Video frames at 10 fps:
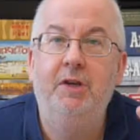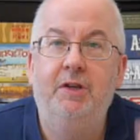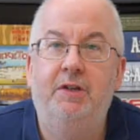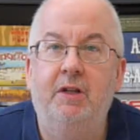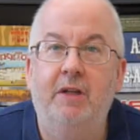but you
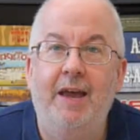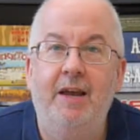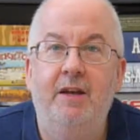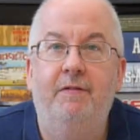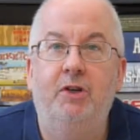still get
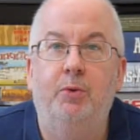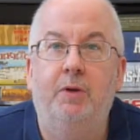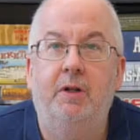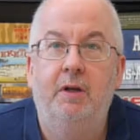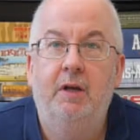
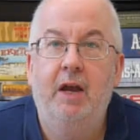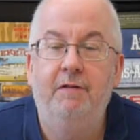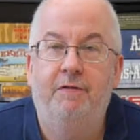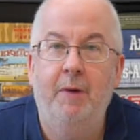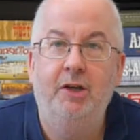individual
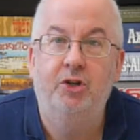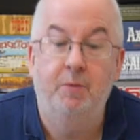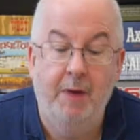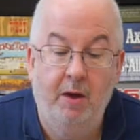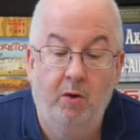information
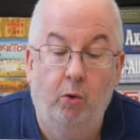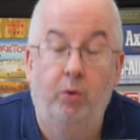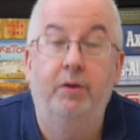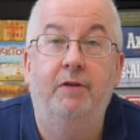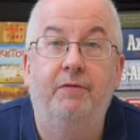about all
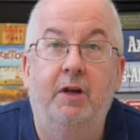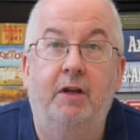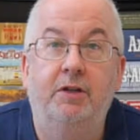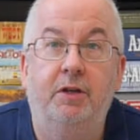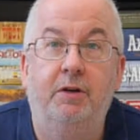the different
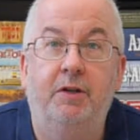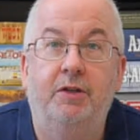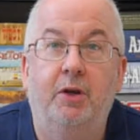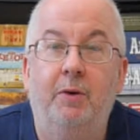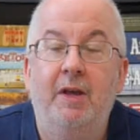kinds of units.
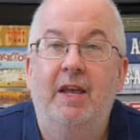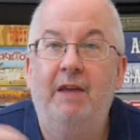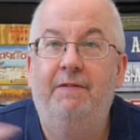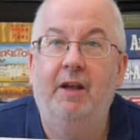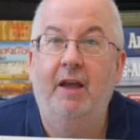So
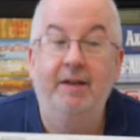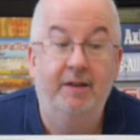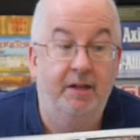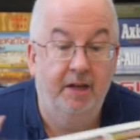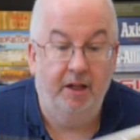if you like
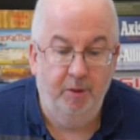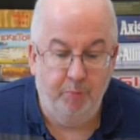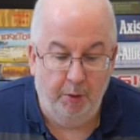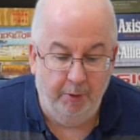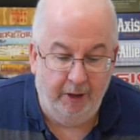your detail, you'll
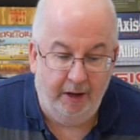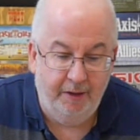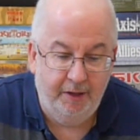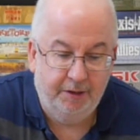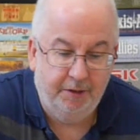probably
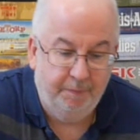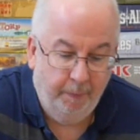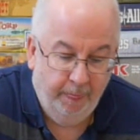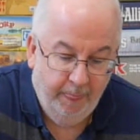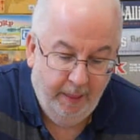like this.
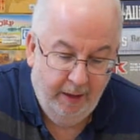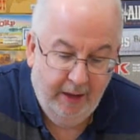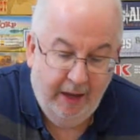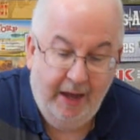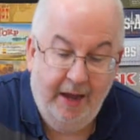
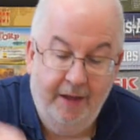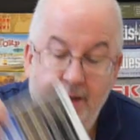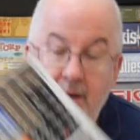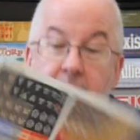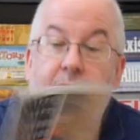And
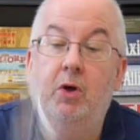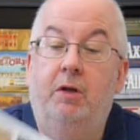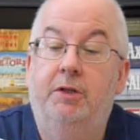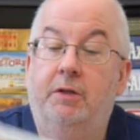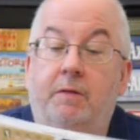then you've
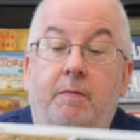got